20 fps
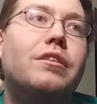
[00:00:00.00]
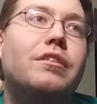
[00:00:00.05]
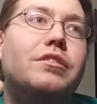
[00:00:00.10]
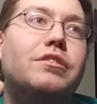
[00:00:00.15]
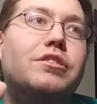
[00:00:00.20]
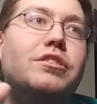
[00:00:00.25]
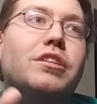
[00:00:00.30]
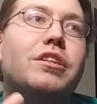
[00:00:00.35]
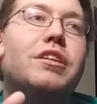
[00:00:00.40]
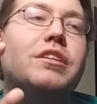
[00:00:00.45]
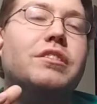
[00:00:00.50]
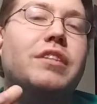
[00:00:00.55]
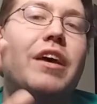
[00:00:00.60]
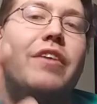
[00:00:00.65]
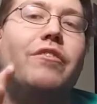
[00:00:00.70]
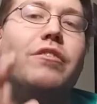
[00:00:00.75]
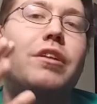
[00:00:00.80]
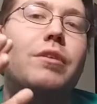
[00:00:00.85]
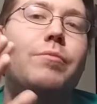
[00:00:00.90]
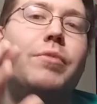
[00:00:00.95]
she is
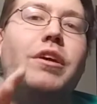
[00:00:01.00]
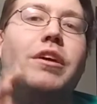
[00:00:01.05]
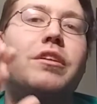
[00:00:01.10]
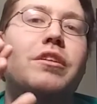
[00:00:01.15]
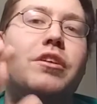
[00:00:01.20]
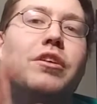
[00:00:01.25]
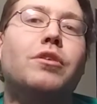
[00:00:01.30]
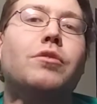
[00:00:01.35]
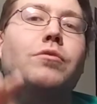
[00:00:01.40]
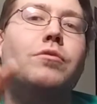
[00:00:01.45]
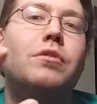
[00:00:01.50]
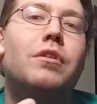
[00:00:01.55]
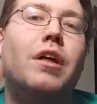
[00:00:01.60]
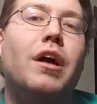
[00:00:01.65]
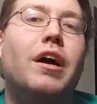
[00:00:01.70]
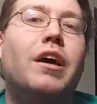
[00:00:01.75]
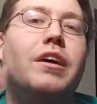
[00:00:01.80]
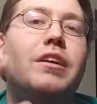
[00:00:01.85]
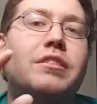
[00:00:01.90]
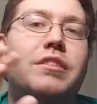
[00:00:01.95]
heavily being
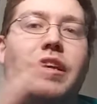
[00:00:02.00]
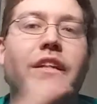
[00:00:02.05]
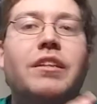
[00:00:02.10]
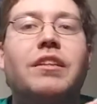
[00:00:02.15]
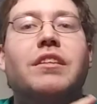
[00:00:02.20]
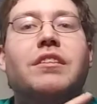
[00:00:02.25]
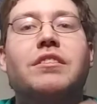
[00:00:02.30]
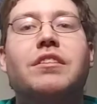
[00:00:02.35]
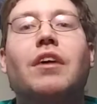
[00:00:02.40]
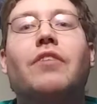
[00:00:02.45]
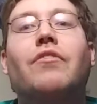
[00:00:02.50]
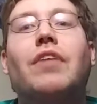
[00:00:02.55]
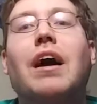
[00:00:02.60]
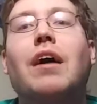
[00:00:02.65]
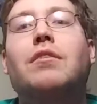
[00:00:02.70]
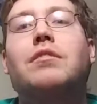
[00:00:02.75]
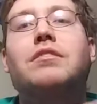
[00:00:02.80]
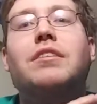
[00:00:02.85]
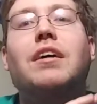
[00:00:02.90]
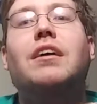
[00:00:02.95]
utilized in the stuff
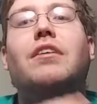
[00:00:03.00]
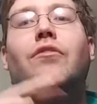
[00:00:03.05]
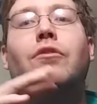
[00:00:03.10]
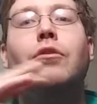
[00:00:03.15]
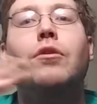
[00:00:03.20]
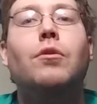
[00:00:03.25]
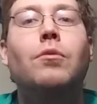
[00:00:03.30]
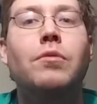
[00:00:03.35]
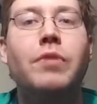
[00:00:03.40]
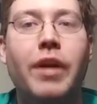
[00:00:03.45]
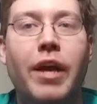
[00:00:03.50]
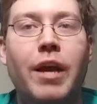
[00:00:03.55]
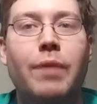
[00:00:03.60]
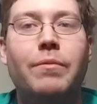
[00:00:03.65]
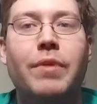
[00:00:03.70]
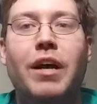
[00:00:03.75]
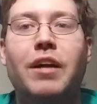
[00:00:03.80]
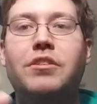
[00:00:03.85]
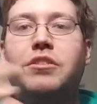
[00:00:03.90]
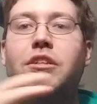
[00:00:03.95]
outside of her own game,
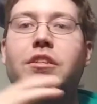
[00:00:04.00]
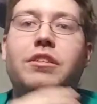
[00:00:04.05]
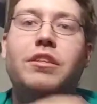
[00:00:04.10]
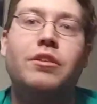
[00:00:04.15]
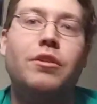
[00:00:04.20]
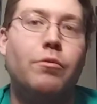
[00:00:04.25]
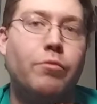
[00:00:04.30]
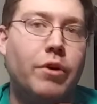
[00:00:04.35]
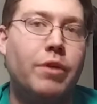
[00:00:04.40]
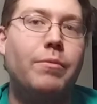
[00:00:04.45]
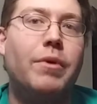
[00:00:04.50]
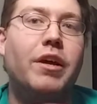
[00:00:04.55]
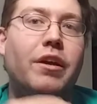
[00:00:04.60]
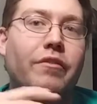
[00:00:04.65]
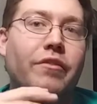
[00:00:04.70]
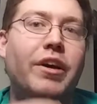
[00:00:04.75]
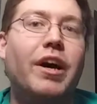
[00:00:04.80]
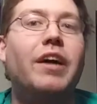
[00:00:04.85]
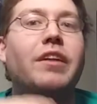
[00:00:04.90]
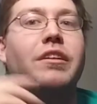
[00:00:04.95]
not just in the remake
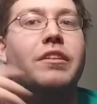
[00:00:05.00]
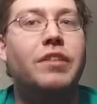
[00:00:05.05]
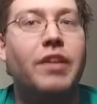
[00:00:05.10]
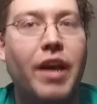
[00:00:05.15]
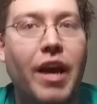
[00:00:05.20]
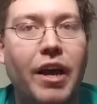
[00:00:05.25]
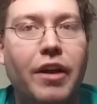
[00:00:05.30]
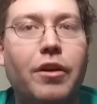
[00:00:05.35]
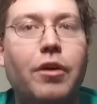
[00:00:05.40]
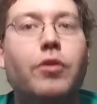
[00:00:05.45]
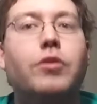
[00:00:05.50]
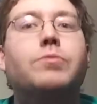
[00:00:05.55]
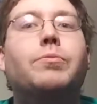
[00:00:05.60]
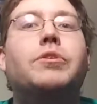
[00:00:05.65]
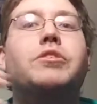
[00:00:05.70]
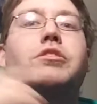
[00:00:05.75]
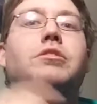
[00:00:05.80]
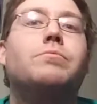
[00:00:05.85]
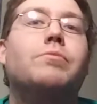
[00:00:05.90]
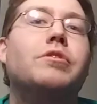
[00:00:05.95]
of Gaiden and the Echoes,
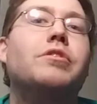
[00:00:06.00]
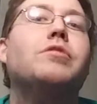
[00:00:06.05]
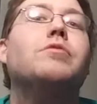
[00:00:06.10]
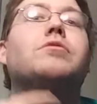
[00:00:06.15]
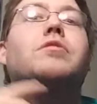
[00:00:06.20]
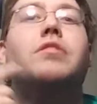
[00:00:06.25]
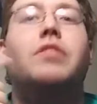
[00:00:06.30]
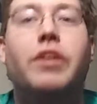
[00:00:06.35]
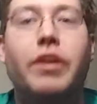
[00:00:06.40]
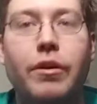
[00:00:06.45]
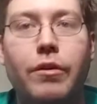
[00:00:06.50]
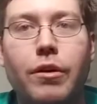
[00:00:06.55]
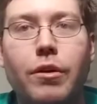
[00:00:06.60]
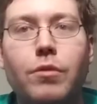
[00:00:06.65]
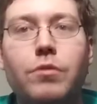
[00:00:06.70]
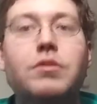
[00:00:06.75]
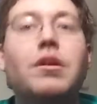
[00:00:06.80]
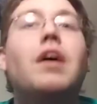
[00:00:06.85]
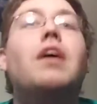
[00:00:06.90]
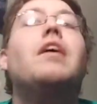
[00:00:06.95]
but she's been used in
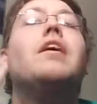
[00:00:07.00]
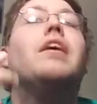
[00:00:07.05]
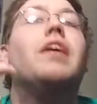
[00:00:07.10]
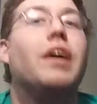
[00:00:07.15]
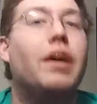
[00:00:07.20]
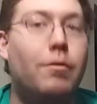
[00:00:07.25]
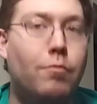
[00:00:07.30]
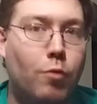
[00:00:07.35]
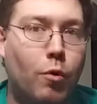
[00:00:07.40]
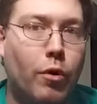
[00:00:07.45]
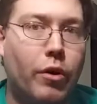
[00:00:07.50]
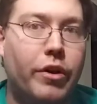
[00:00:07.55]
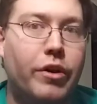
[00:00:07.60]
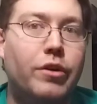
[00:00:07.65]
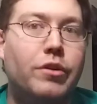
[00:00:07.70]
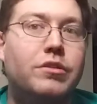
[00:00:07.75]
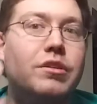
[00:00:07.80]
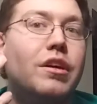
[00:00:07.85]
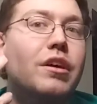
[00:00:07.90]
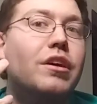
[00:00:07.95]
Heroes and
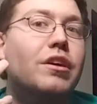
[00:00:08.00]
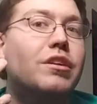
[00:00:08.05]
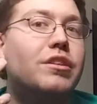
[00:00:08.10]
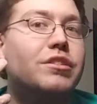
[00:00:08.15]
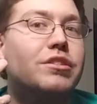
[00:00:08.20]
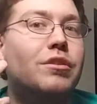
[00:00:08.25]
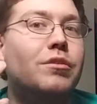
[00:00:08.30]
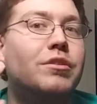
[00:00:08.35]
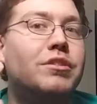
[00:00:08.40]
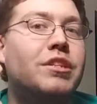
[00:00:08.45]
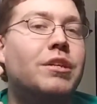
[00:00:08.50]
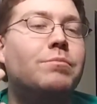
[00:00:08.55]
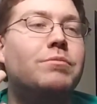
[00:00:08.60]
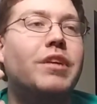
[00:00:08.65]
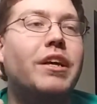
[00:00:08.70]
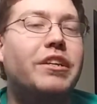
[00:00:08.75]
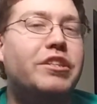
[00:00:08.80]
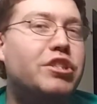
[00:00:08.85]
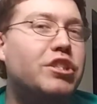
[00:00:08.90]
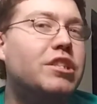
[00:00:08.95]
Warriors, so it seems
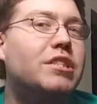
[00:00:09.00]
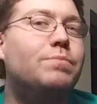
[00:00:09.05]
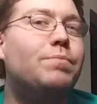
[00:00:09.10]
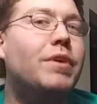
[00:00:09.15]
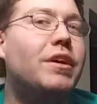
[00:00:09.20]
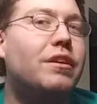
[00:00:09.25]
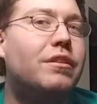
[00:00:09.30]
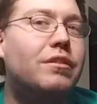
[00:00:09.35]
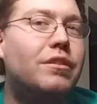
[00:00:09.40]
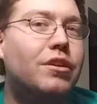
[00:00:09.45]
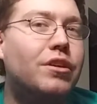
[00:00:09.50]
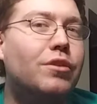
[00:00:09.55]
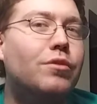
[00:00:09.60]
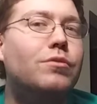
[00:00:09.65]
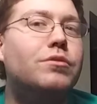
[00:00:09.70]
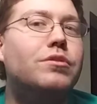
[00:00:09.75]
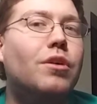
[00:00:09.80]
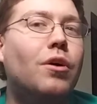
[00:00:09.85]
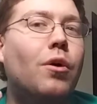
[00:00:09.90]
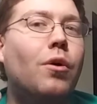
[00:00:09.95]
like she's being
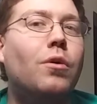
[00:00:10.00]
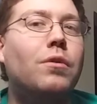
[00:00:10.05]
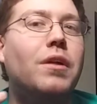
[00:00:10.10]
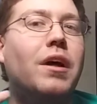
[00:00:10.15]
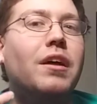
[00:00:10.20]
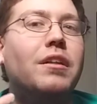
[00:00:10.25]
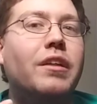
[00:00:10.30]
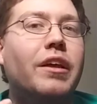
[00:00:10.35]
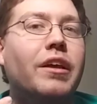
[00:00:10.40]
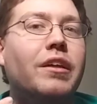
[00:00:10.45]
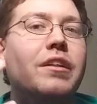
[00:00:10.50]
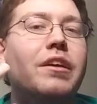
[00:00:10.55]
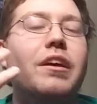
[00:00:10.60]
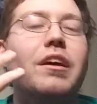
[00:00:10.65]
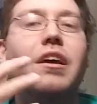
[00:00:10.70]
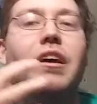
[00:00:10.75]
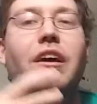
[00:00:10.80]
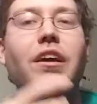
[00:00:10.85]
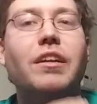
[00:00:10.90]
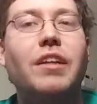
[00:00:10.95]
used a whole lot lately,
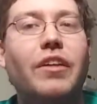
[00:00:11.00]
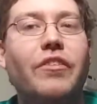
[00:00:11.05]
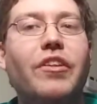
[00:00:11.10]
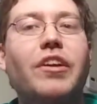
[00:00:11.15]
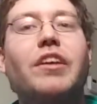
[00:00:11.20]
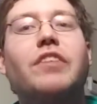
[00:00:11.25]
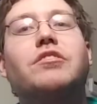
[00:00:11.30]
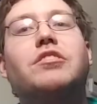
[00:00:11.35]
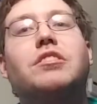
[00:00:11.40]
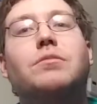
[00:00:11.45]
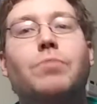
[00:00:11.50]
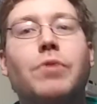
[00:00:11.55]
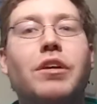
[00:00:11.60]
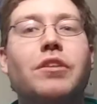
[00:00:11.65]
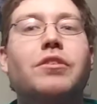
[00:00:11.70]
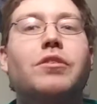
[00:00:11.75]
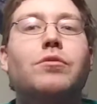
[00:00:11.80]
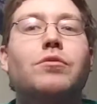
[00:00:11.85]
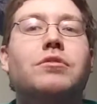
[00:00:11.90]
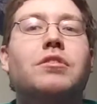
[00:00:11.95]
and I think if she's
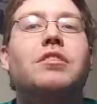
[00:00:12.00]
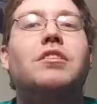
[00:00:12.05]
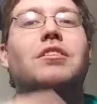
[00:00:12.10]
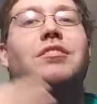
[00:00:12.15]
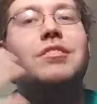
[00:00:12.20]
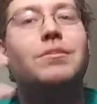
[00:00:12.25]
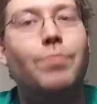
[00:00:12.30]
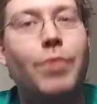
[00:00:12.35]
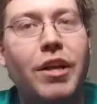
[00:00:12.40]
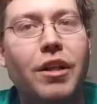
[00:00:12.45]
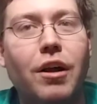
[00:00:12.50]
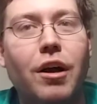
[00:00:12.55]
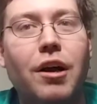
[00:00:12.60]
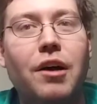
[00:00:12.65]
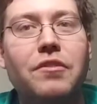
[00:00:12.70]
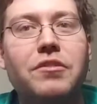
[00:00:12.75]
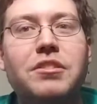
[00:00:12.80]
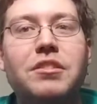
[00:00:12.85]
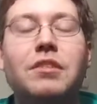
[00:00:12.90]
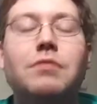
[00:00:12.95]
being used in the
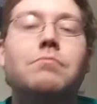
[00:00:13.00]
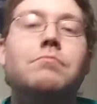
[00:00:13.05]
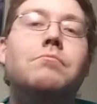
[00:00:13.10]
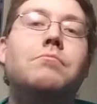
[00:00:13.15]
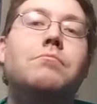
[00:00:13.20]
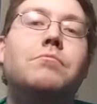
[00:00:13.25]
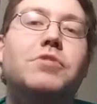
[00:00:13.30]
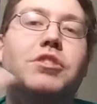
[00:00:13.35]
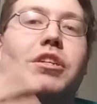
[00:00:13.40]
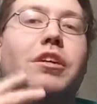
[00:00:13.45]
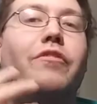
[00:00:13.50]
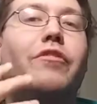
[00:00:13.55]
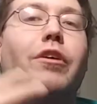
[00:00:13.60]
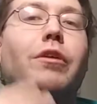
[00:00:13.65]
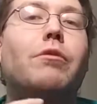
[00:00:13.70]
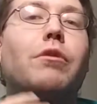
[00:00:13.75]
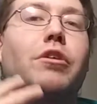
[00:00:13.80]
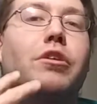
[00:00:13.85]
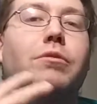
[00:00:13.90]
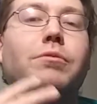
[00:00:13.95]
spin-offs, she could
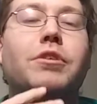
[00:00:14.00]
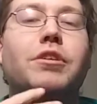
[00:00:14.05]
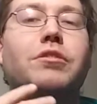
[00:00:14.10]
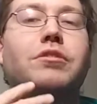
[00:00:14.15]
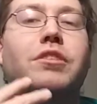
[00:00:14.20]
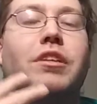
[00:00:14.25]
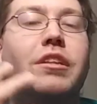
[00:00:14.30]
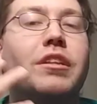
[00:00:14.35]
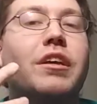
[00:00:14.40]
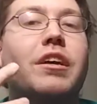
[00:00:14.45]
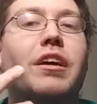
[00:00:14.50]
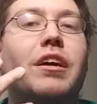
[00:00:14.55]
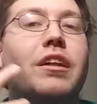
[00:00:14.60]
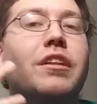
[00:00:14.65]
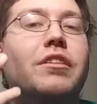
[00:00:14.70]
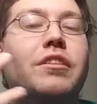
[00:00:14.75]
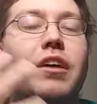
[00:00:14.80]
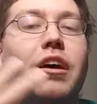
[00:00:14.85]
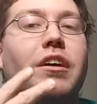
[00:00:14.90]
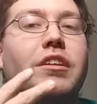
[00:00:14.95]
very well be used
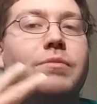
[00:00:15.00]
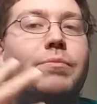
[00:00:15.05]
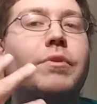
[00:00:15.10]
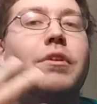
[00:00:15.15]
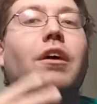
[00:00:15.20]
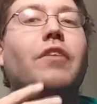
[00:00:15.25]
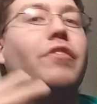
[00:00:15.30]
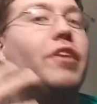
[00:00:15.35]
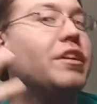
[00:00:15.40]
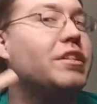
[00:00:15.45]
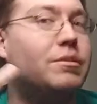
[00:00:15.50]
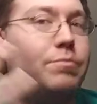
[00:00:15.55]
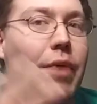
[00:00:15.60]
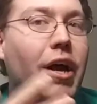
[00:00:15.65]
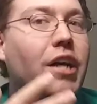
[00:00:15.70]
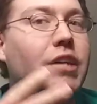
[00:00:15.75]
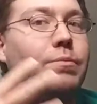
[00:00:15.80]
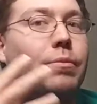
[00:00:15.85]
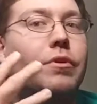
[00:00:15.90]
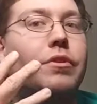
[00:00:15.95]
in a spin-off like
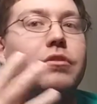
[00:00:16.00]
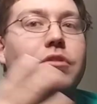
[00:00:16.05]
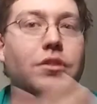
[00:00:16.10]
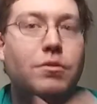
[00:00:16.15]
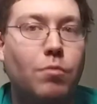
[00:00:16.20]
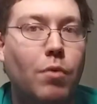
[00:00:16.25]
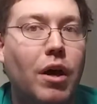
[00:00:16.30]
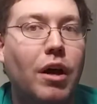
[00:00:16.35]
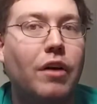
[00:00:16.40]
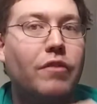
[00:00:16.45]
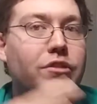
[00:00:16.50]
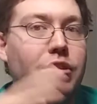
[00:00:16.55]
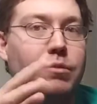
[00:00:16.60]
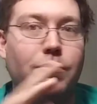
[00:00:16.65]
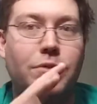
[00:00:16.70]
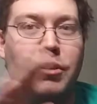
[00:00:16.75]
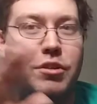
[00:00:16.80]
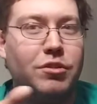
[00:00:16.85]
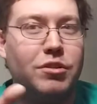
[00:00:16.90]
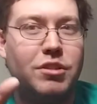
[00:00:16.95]
Smash Brothers as well. She's
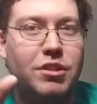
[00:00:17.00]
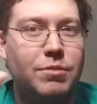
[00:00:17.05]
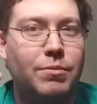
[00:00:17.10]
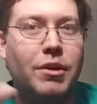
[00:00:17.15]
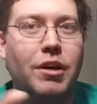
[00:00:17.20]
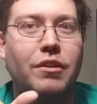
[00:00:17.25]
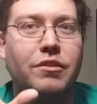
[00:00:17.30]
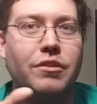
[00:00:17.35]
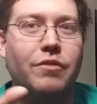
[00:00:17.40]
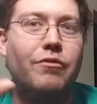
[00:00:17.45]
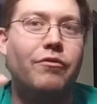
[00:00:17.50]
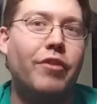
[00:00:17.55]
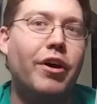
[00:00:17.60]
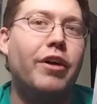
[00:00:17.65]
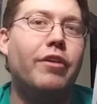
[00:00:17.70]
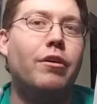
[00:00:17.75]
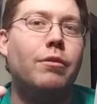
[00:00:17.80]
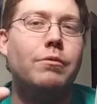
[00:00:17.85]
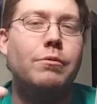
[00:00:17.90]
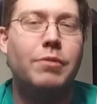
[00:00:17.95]
been used in spin-offs of
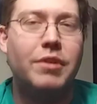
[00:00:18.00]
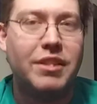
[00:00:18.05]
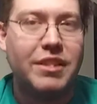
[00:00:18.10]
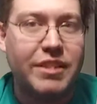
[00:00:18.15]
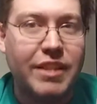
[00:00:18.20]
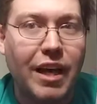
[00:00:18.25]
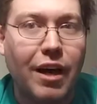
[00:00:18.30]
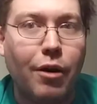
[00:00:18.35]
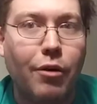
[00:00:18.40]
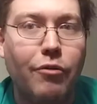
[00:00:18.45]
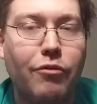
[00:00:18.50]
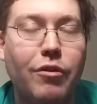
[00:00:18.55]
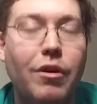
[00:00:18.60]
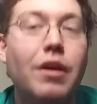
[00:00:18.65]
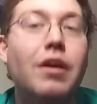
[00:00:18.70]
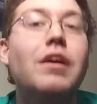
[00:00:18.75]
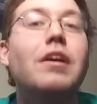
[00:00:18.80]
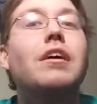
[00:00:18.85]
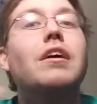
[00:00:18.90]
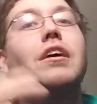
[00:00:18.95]
Fire Emblem itself.
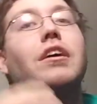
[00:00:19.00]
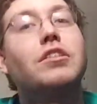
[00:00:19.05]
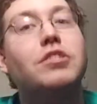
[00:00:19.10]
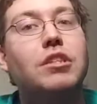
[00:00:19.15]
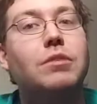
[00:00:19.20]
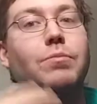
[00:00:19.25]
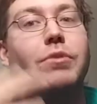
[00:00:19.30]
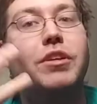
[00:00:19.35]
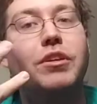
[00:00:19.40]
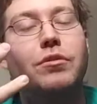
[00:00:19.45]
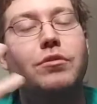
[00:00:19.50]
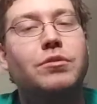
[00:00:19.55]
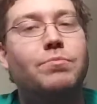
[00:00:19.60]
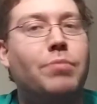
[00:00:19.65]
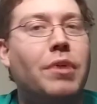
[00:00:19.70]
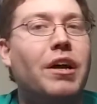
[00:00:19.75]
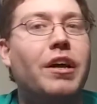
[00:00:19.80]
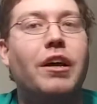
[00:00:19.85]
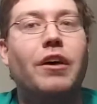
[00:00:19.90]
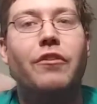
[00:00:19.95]
She'd be used
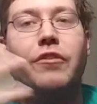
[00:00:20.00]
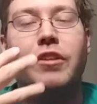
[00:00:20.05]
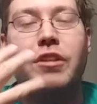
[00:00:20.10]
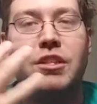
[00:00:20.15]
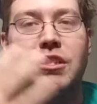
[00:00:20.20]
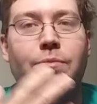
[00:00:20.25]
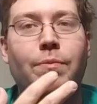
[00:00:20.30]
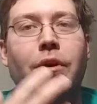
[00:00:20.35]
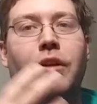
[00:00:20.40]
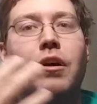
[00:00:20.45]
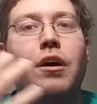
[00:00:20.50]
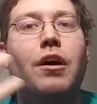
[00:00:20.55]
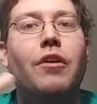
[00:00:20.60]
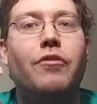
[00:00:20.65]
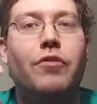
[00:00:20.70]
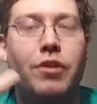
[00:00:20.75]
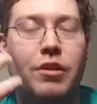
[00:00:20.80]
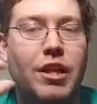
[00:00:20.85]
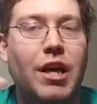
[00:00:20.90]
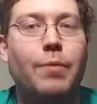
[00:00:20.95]
probably in a
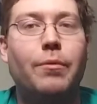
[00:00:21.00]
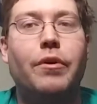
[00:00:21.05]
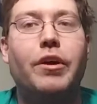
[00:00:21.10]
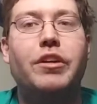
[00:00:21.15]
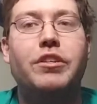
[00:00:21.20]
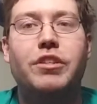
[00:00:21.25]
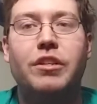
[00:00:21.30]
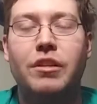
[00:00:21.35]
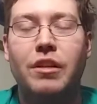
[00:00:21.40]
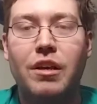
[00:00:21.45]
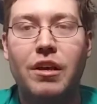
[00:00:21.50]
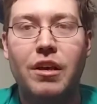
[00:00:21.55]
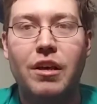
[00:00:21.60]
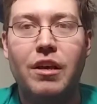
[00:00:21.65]
spin-off, collaboration,